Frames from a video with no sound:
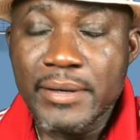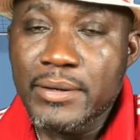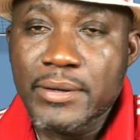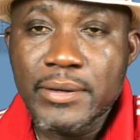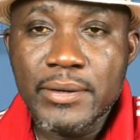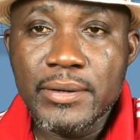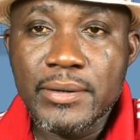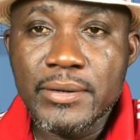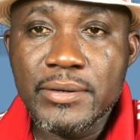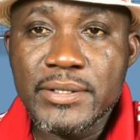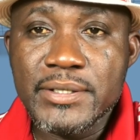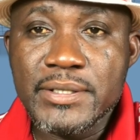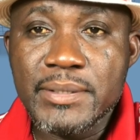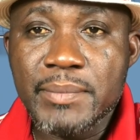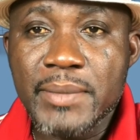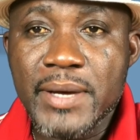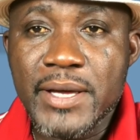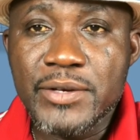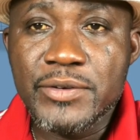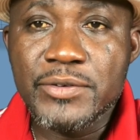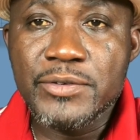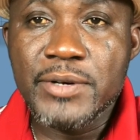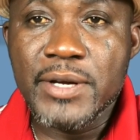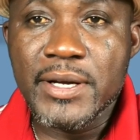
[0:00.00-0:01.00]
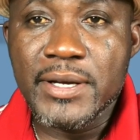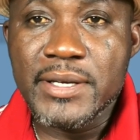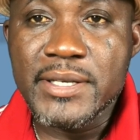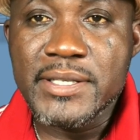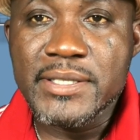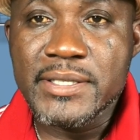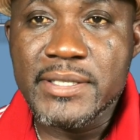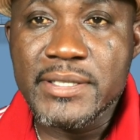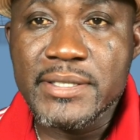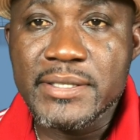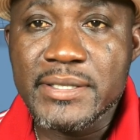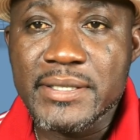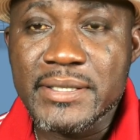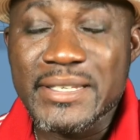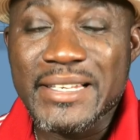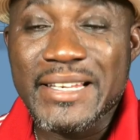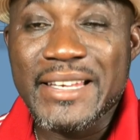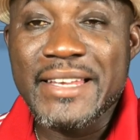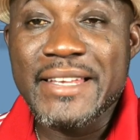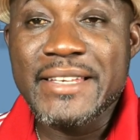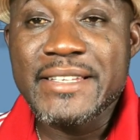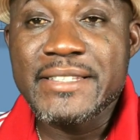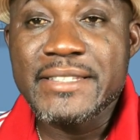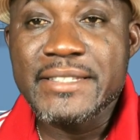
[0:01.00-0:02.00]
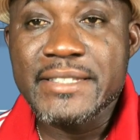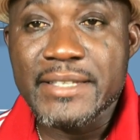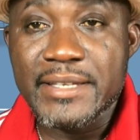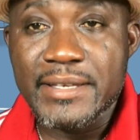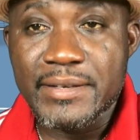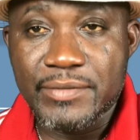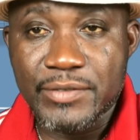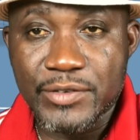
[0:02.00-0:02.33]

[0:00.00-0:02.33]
Don't lose a match throughout the season. Let's see